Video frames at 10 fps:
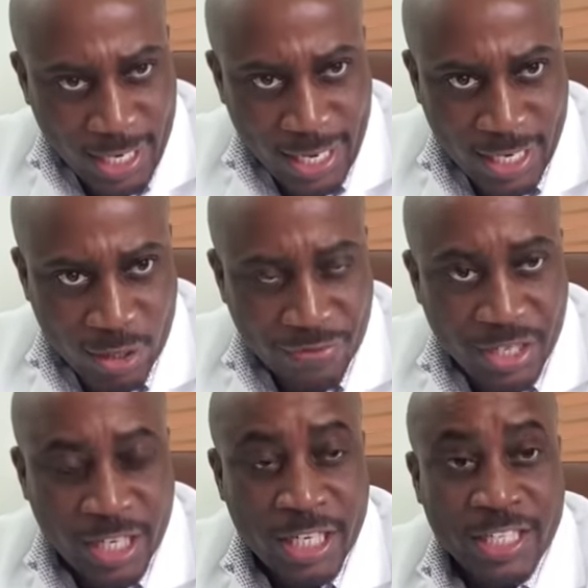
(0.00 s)
end of
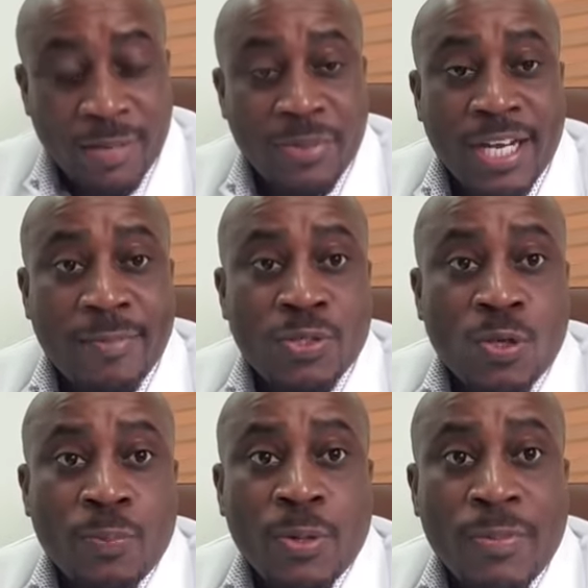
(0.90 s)
the hernia becomes
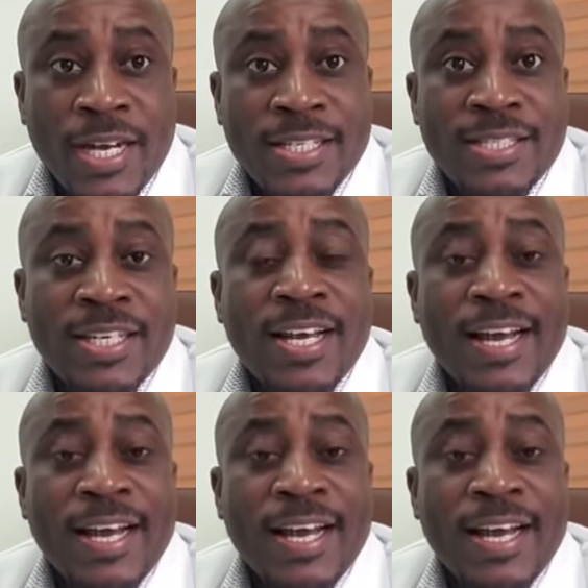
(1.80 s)
compromised,